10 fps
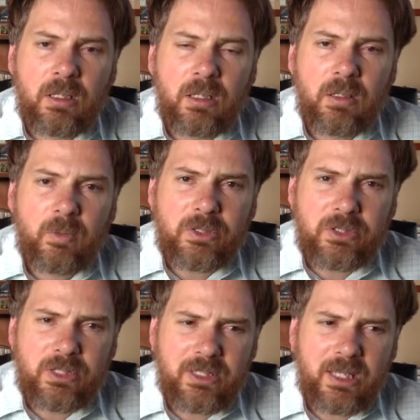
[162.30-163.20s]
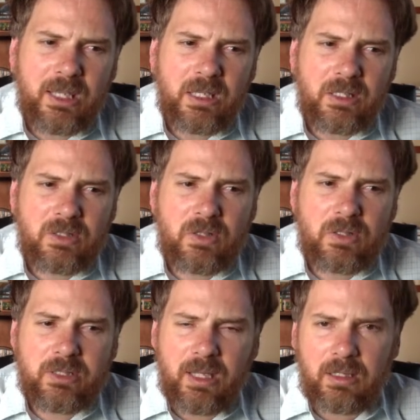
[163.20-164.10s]
We also see here
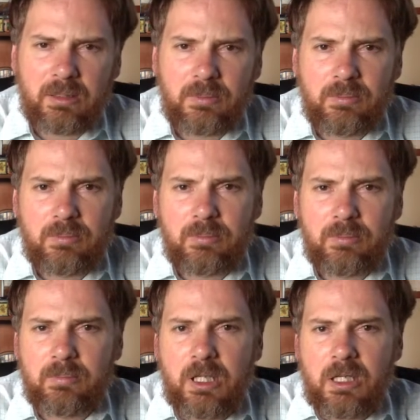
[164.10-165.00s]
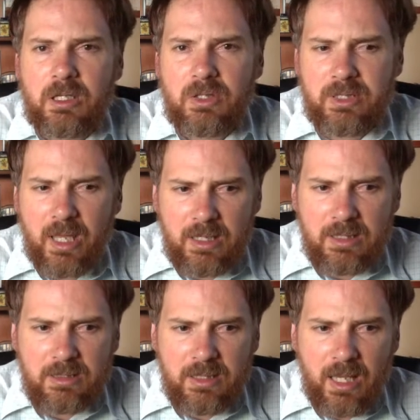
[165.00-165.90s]
Susanna. Susanna's
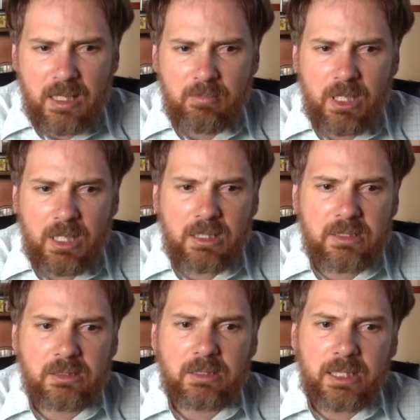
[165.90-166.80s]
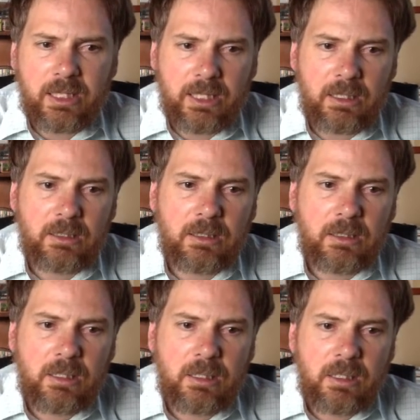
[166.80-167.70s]
name means lily,
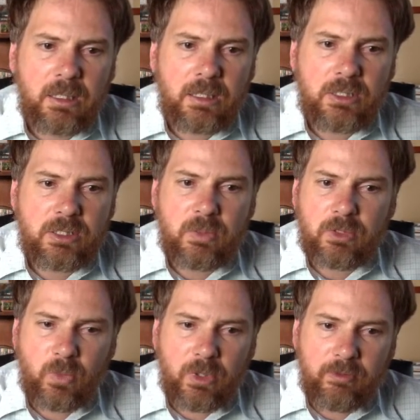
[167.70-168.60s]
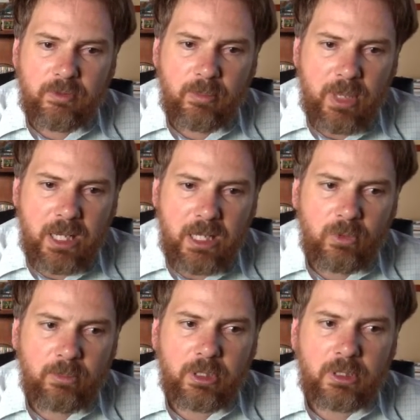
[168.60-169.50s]
and she was one of the many
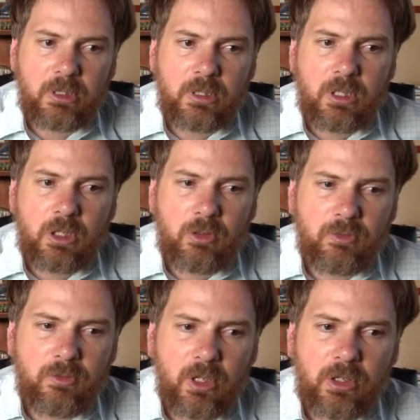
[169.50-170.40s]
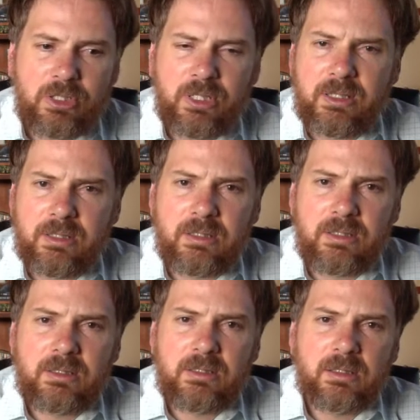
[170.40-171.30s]
women who followed
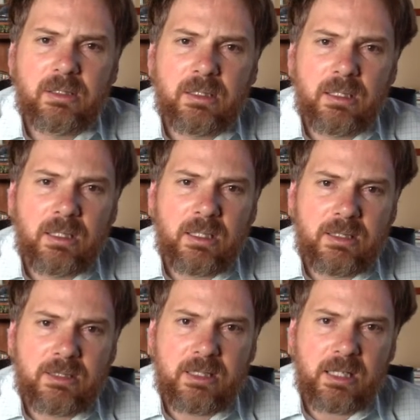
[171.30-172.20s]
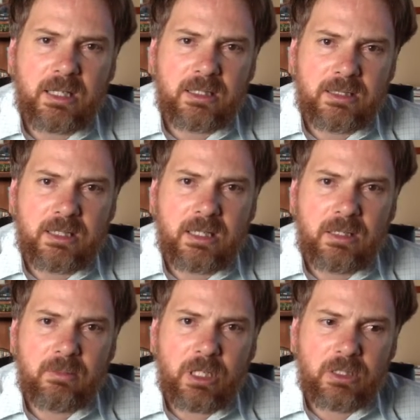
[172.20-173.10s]
Jesus in his city-to-city
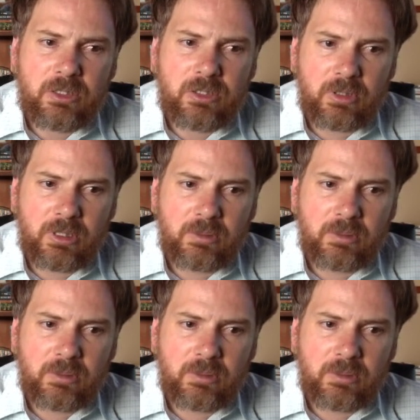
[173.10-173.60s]
ministry.